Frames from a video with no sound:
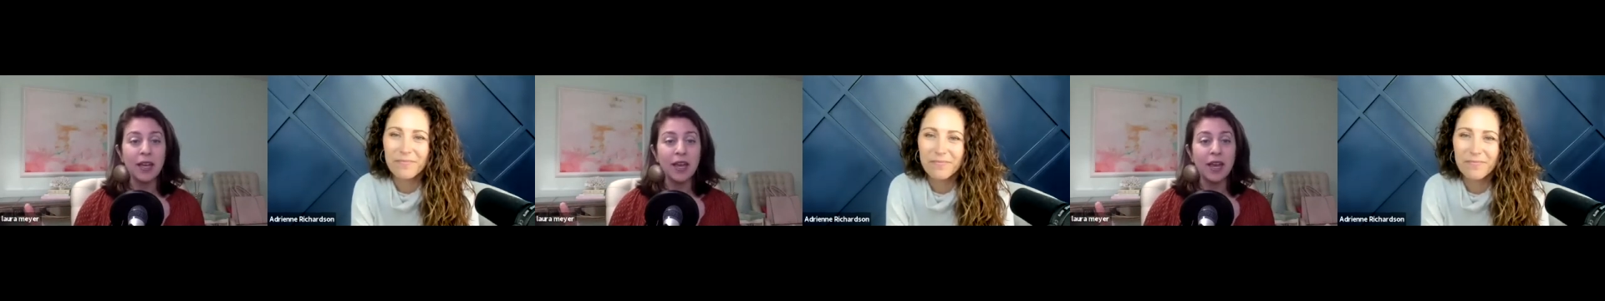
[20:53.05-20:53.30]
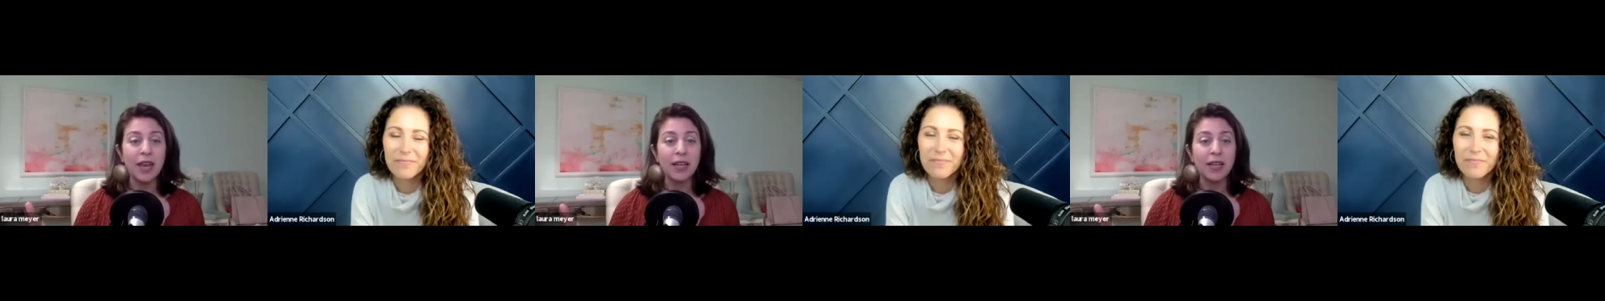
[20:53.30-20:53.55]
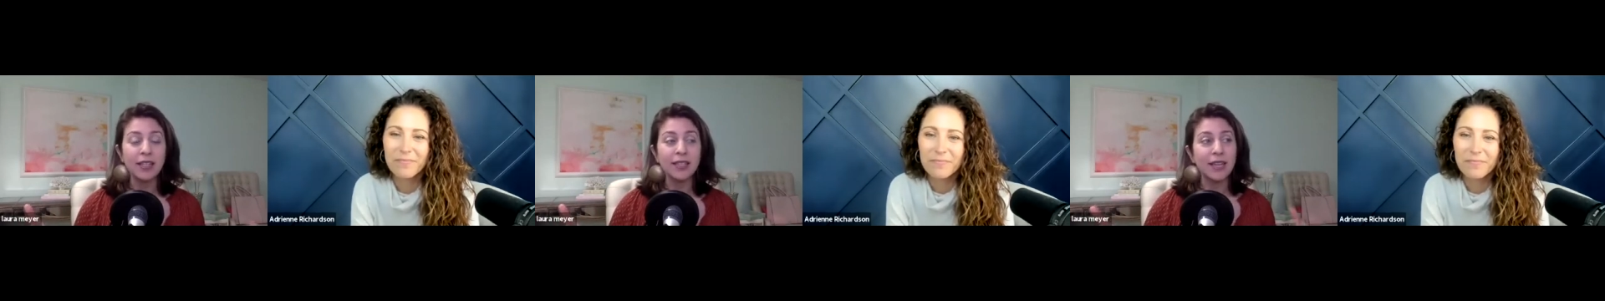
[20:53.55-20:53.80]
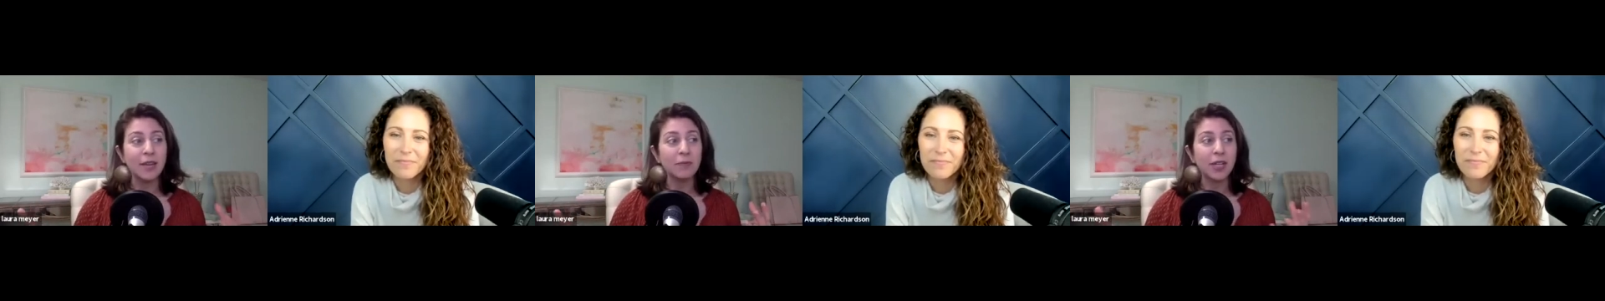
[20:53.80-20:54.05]
Speaker 1: And at the
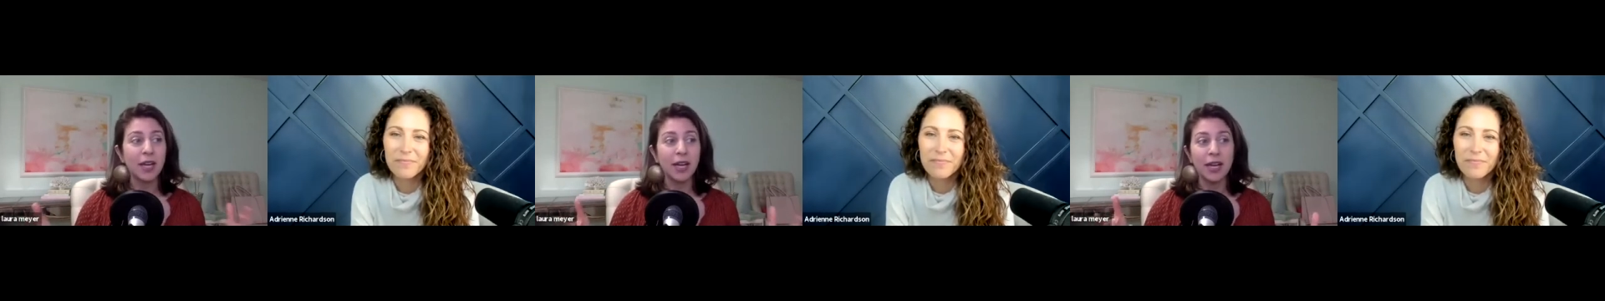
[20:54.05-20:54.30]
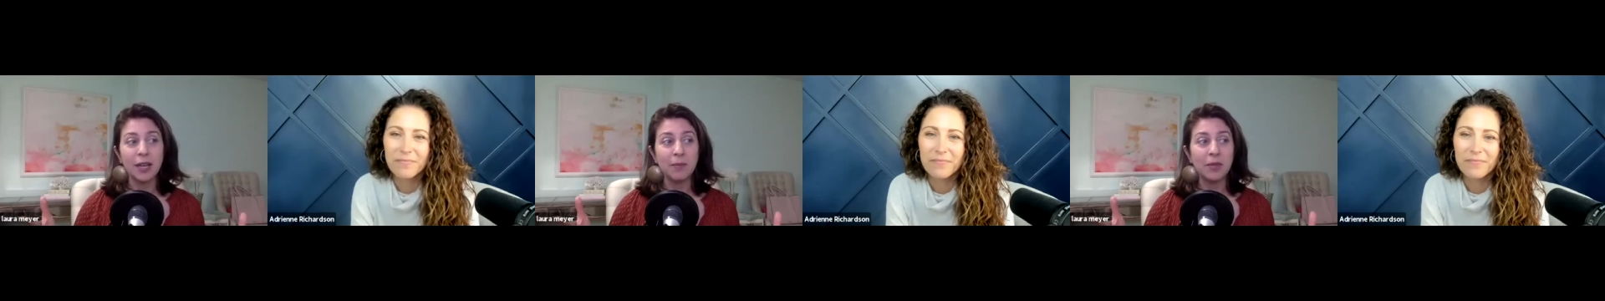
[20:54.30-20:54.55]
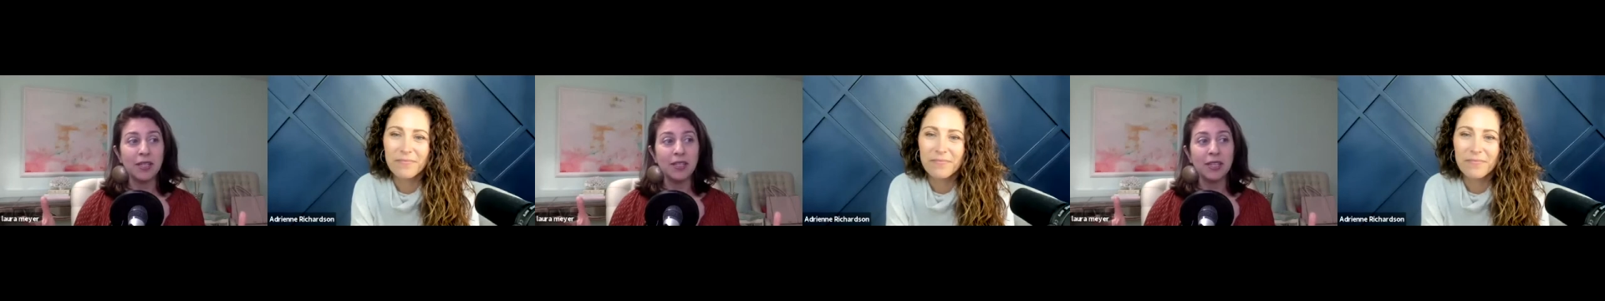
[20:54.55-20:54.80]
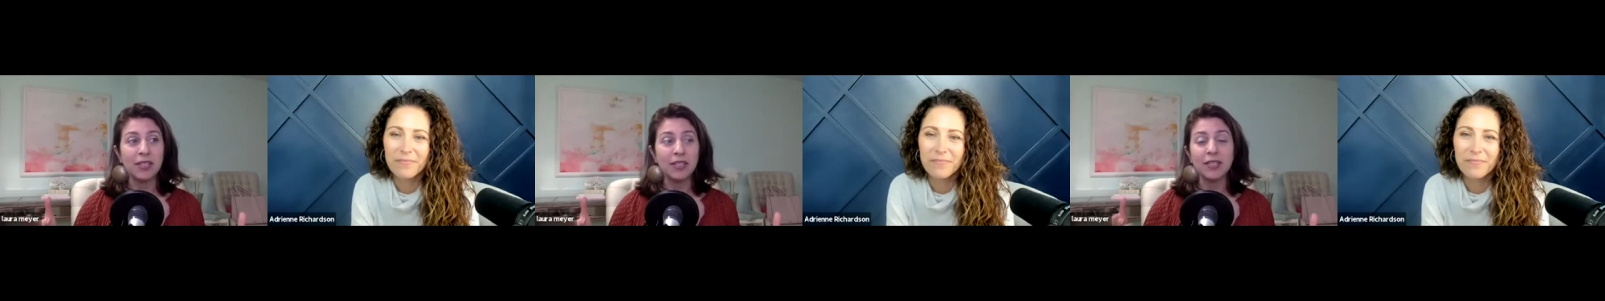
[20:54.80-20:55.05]
same time, it isn't
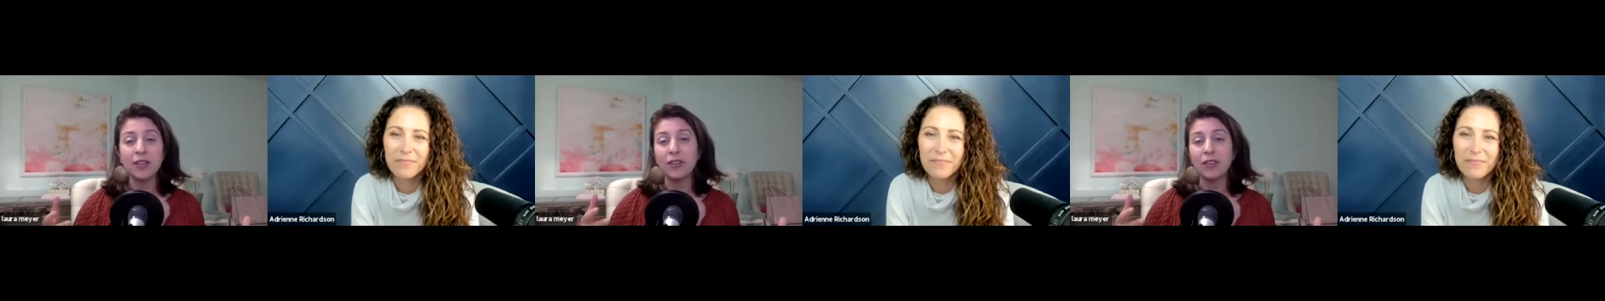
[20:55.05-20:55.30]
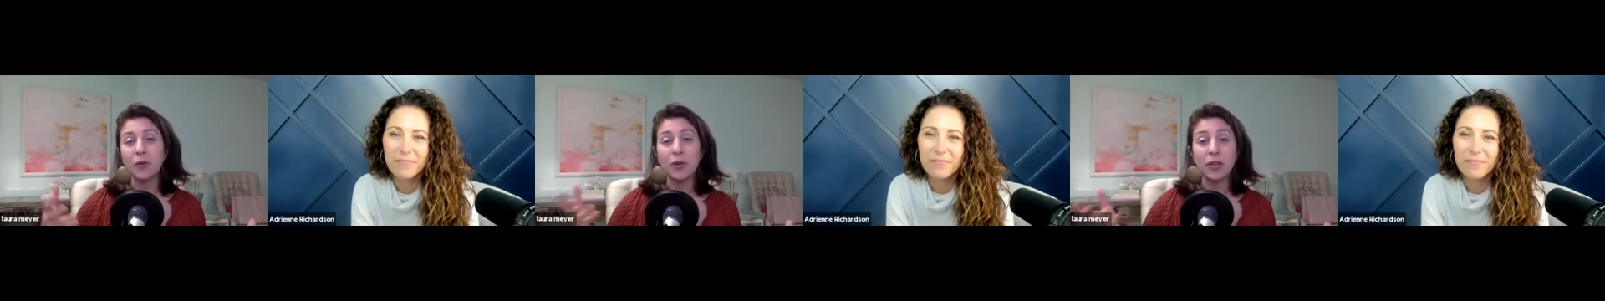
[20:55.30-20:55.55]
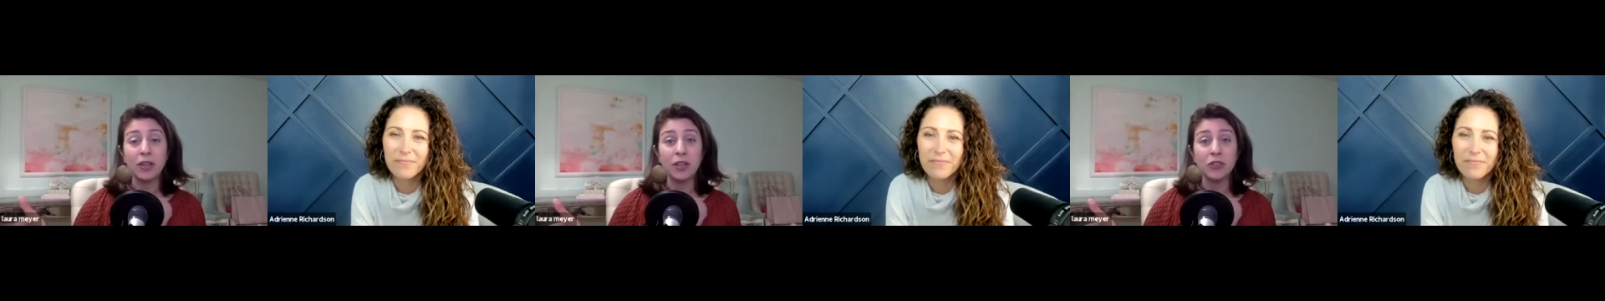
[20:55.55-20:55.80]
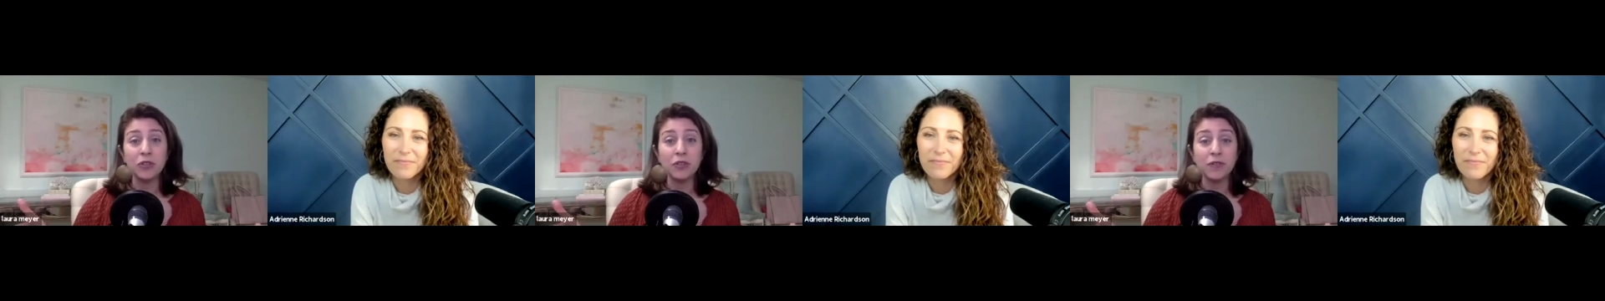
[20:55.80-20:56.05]
necessarily that we
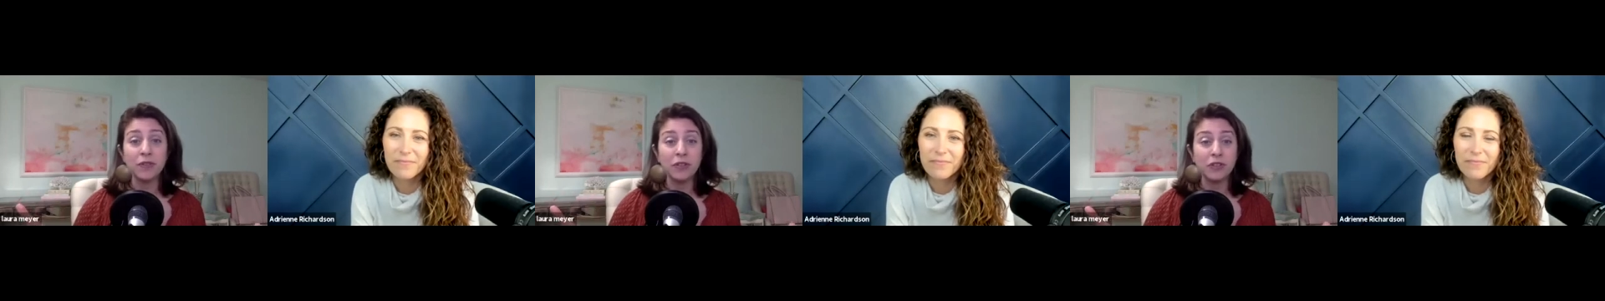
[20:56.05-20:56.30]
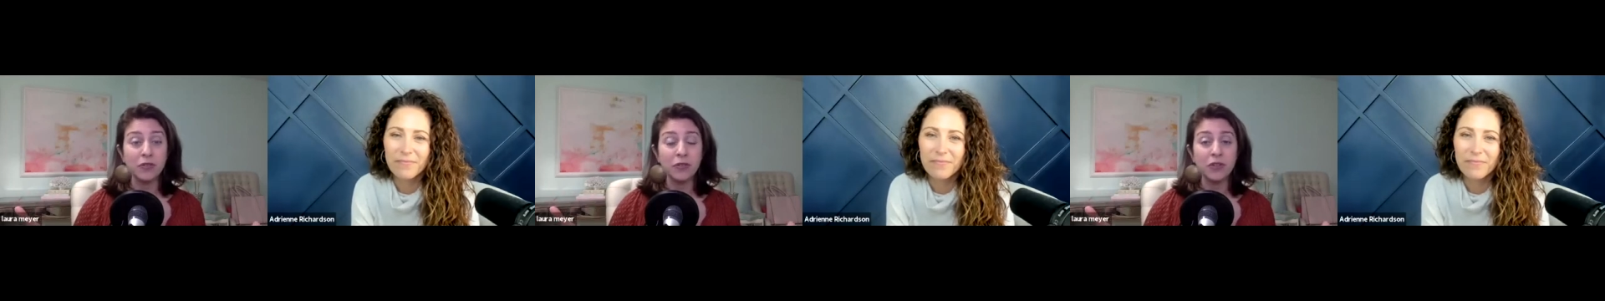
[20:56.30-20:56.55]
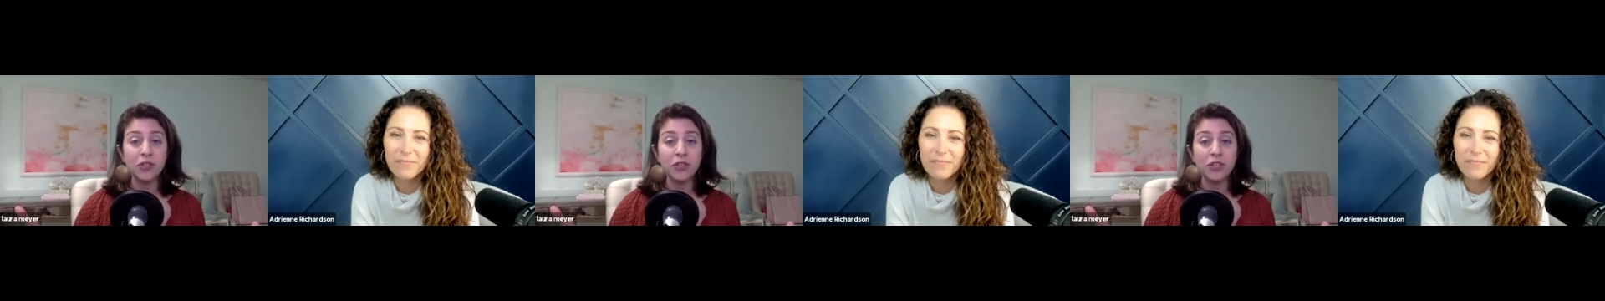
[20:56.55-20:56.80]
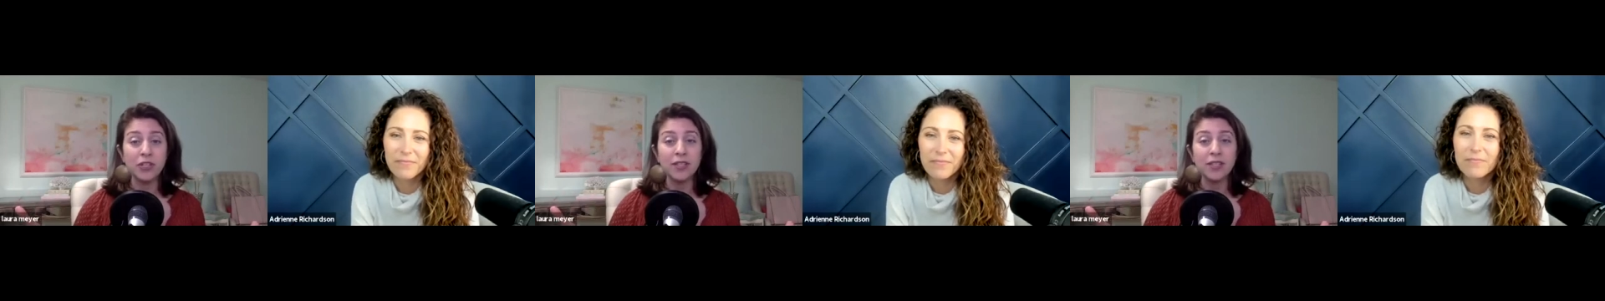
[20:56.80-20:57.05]
exclusively serve
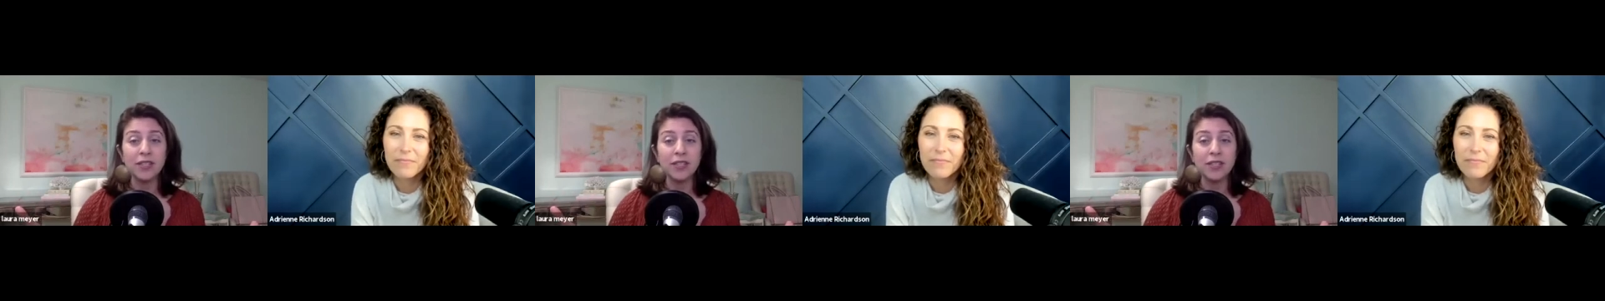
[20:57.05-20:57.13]
Christians.